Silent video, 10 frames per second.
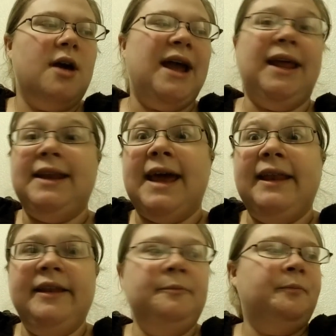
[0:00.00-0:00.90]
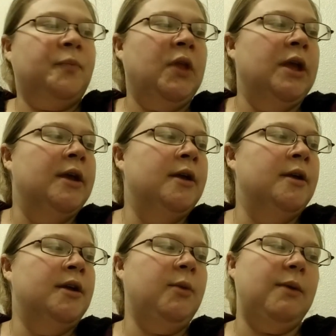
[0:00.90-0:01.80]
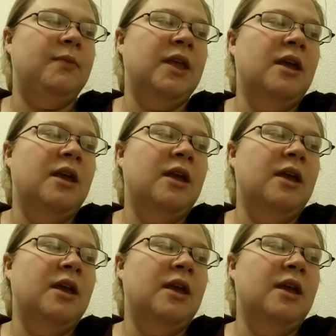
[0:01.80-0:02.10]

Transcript: I liked Adeline. Anyway,